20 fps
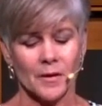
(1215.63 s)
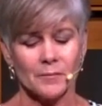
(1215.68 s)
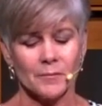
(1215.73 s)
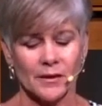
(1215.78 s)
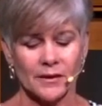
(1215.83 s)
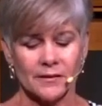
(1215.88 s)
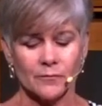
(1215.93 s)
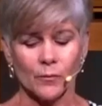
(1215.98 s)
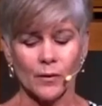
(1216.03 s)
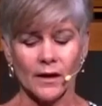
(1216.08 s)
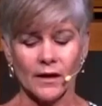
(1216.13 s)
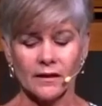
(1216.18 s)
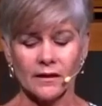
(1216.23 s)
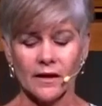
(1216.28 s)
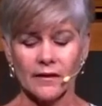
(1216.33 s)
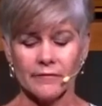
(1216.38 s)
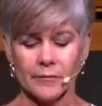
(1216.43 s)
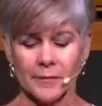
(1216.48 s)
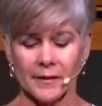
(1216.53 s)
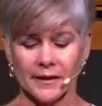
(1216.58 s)
But what I
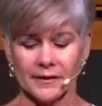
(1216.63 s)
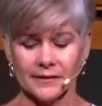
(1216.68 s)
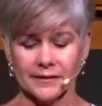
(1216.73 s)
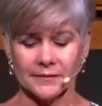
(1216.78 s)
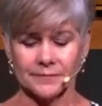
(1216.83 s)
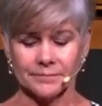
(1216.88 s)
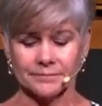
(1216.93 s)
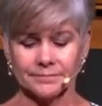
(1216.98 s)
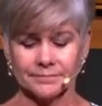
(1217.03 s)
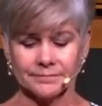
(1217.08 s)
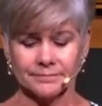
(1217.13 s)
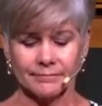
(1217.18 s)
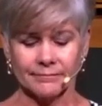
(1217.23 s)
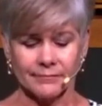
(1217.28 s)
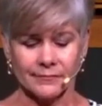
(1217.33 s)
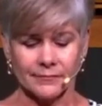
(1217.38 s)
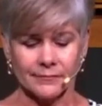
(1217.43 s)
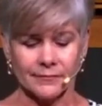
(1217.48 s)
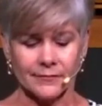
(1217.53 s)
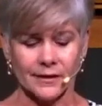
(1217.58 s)
love about it
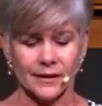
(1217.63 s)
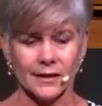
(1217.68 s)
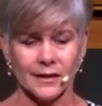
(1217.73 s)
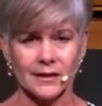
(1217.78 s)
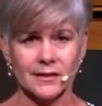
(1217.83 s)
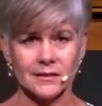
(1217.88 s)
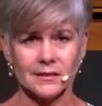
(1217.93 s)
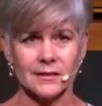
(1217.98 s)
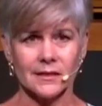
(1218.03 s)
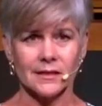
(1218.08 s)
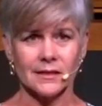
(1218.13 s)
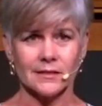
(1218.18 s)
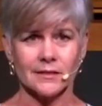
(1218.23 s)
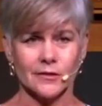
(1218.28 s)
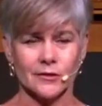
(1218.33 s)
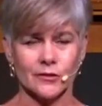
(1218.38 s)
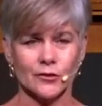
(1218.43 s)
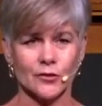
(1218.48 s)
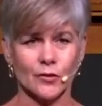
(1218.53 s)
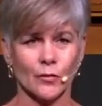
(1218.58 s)
is that it's
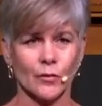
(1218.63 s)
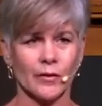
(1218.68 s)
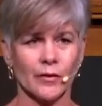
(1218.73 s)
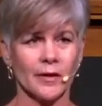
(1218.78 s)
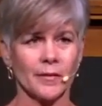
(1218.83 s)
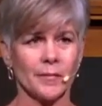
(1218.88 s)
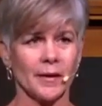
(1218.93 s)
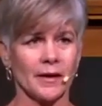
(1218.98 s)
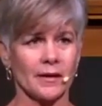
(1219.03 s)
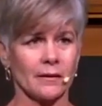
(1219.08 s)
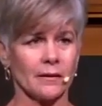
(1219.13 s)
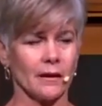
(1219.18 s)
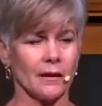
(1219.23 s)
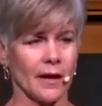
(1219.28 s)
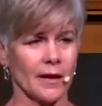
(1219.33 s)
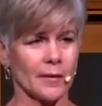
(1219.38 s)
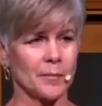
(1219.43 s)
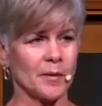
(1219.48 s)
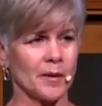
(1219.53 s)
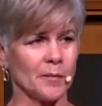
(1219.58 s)
a story about a
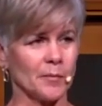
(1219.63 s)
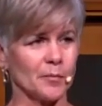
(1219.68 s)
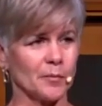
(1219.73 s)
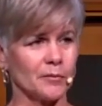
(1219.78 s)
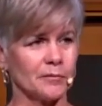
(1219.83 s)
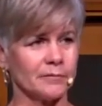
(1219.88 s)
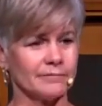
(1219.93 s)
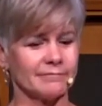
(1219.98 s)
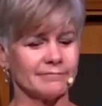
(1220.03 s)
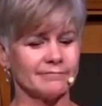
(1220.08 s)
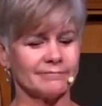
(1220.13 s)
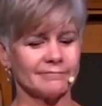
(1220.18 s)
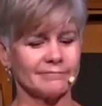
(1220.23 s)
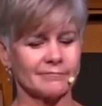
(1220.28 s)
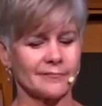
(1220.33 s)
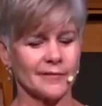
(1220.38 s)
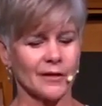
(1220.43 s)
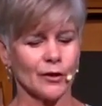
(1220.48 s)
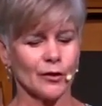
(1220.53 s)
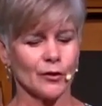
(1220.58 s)
lot of people
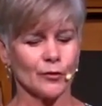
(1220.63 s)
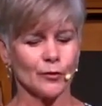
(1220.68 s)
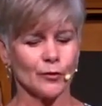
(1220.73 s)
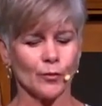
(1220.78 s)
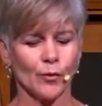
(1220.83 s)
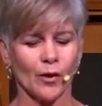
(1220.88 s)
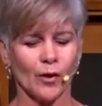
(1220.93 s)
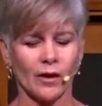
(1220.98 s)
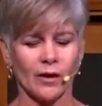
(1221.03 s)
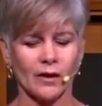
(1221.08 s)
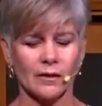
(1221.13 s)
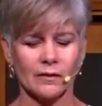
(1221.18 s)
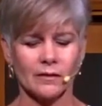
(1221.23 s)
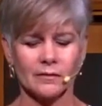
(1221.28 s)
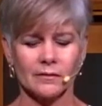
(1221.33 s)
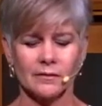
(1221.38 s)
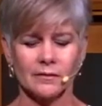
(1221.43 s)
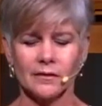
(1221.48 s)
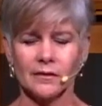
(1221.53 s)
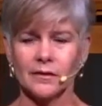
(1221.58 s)
who
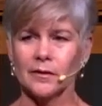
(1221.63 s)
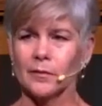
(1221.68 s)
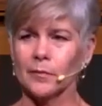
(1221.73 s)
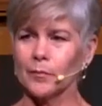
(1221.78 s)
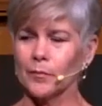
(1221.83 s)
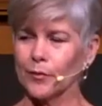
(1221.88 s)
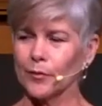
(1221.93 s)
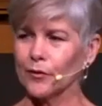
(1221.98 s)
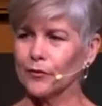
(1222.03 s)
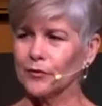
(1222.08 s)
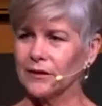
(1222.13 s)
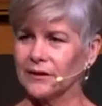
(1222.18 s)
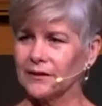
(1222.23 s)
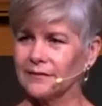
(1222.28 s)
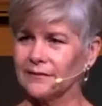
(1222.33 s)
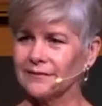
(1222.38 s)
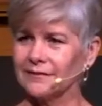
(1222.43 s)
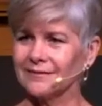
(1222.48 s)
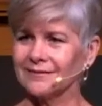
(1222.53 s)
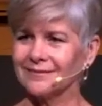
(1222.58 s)
are
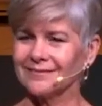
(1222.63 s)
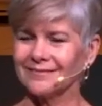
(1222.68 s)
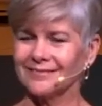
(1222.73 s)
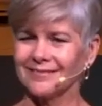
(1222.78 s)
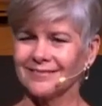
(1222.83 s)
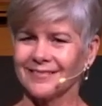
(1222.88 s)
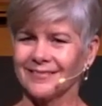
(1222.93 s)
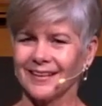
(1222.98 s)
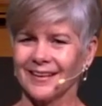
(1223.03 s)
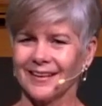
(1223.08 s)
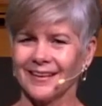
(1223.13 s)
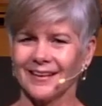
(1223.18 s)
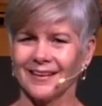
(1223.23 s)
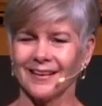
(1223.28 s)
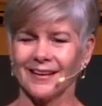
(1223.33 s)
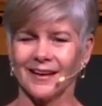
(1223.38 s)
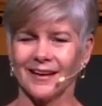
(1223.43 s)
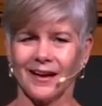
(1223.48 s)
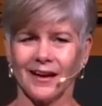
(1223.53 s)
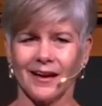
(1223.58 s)
broken
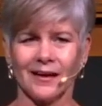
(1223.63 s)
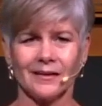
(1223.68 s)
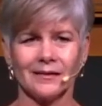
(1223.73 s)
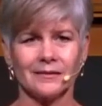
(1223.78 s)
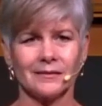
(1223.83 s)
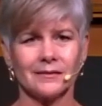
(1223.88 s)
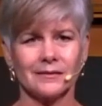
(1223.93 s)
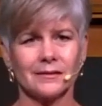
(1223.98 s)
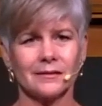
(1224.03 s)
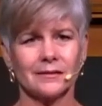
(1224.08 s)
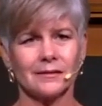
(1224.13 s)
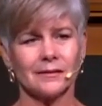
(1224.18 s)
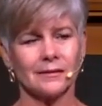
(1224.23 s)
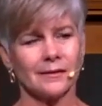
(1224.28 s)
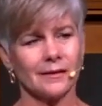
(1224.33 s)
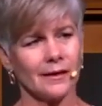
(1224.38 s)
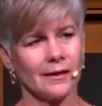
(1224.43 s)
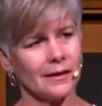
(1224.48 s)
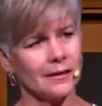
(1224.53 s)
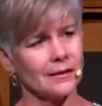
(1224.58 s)
and
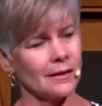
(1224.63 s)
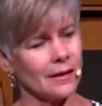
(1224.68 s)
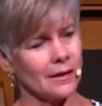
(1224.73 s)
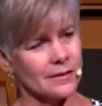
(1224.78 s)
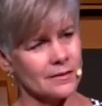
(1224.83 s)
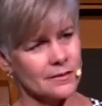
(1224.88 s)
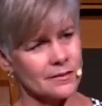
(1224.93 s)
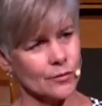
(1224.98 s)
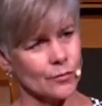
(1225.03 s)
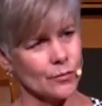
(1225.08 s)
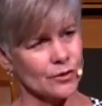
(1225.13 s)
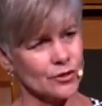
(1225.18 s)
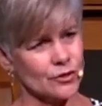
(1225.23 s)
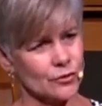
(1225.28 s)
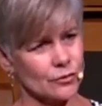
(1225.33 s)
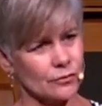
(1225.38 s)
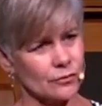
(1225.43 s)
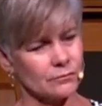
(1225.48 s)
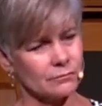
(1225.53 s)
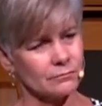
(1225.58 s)

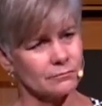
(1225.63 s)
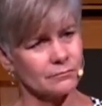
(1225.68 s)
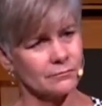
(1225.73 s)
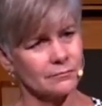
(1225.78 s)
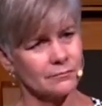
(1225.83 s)
inconsequential